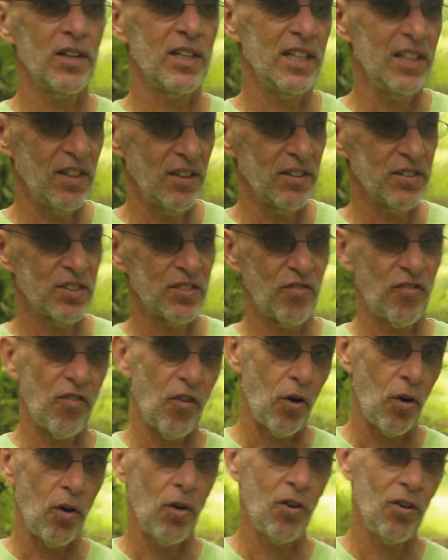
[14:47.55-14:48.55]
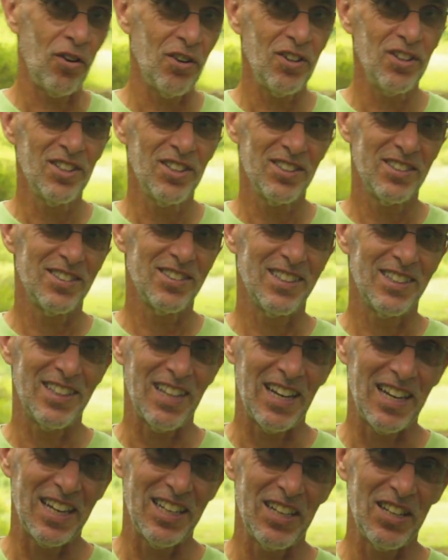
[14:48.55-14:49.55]
in the fall,
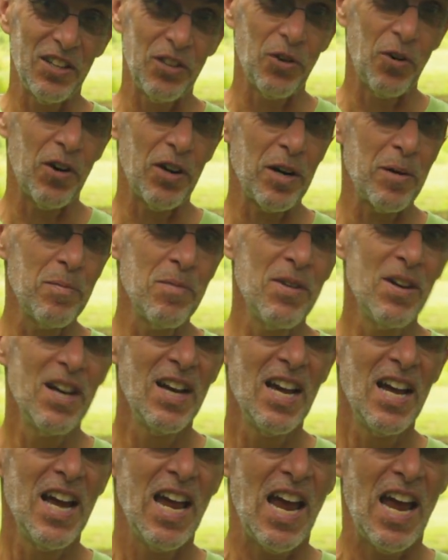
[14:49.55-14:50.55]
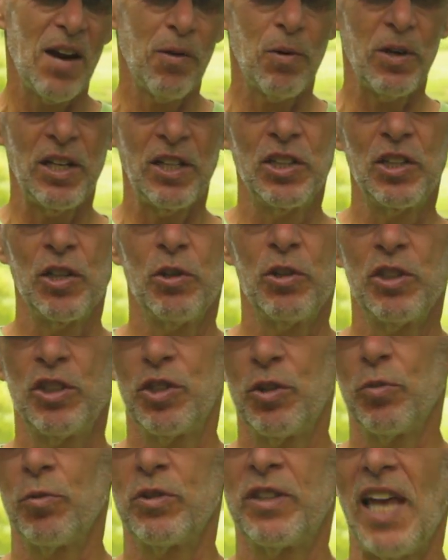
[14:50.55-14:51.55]
in the autumn. And what you do is
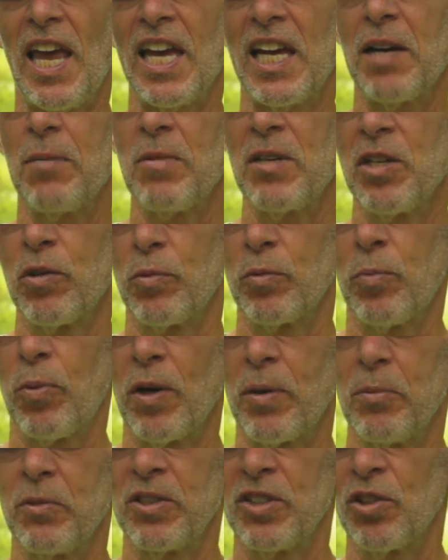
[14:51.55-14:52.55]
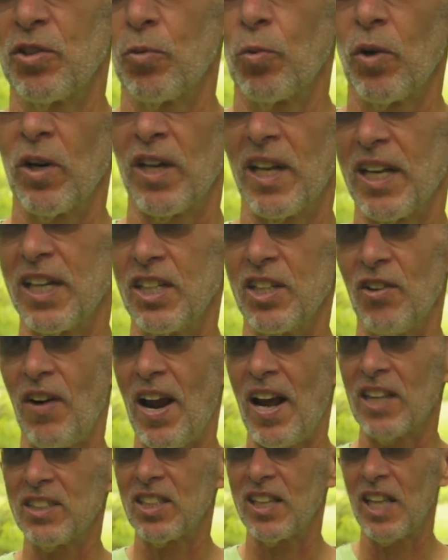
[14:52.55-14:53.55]
you take them and you put them in your, like in your
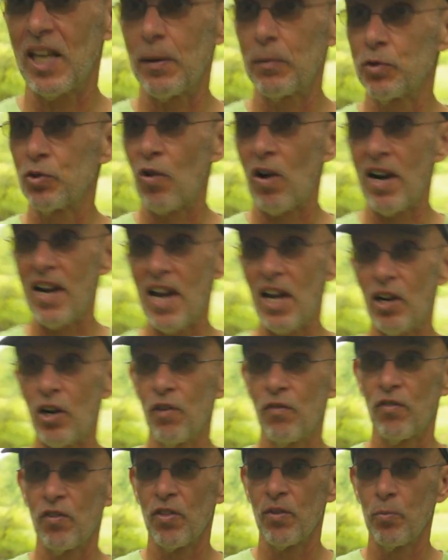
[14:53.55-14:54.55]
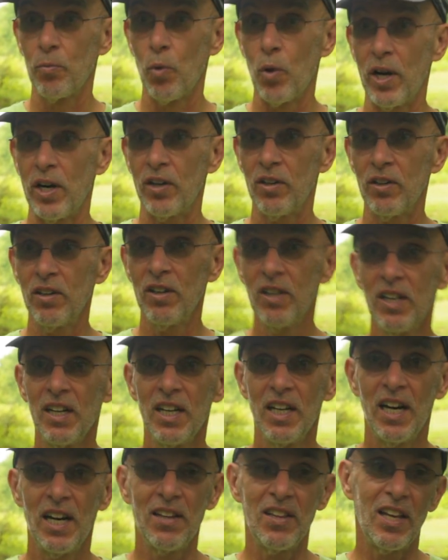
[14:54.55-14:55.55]
house and let them dry out over the winter.
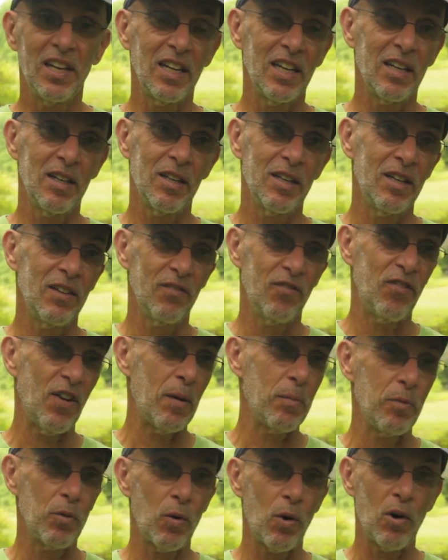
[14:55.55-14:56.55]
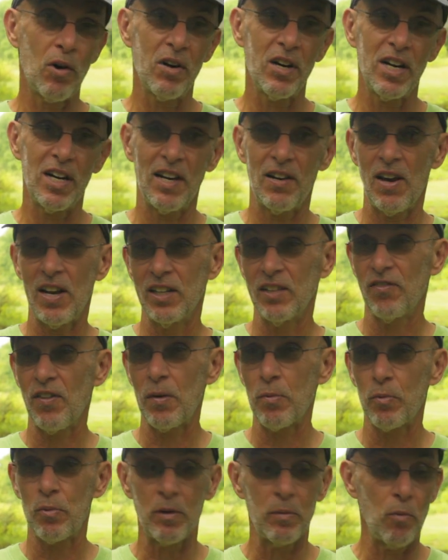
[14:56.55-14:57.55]
And then in February, and
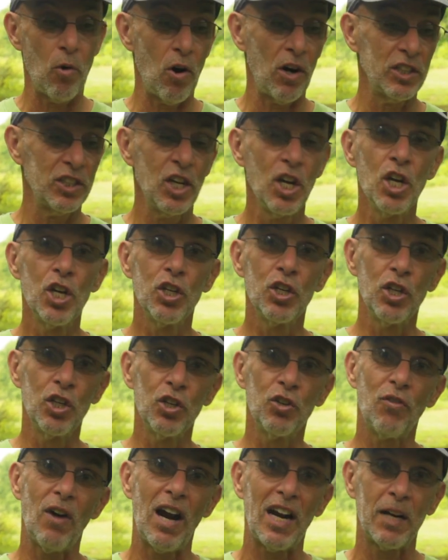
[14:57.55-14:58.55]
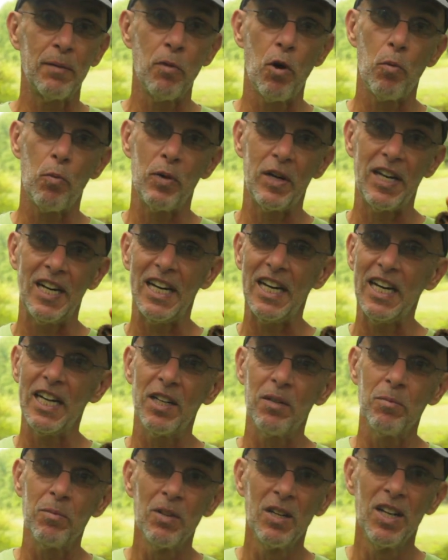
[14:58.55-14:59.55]
February, March, you can crack them open and eat
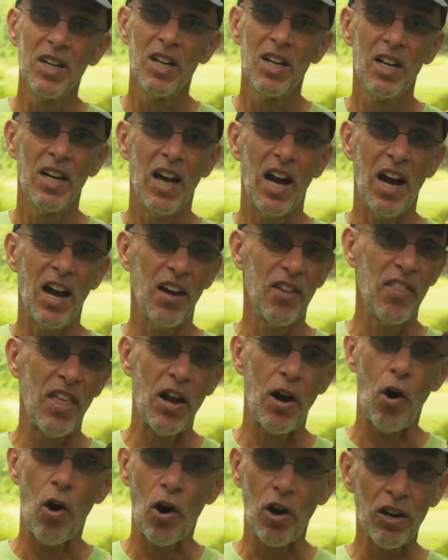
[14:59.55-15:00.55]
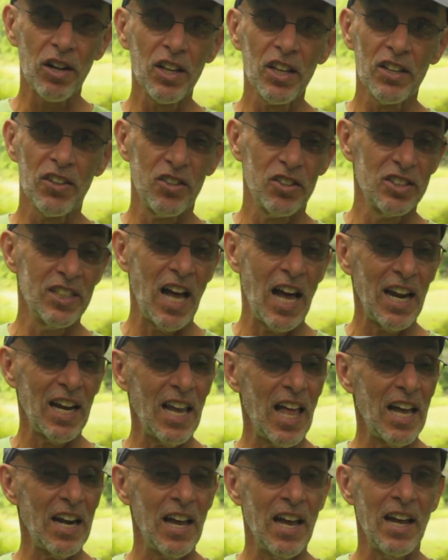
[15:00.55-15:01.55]
them. Uh, they are there's not a
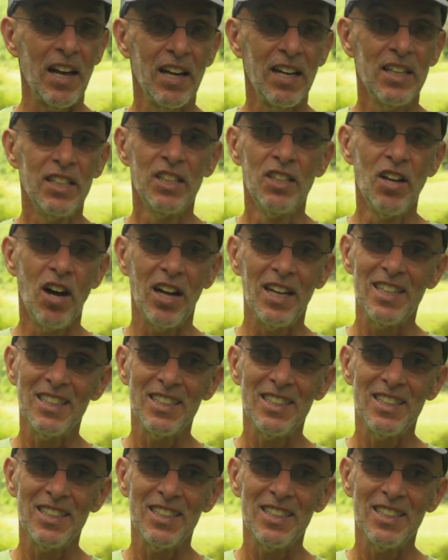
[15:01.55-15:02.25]
lot of nut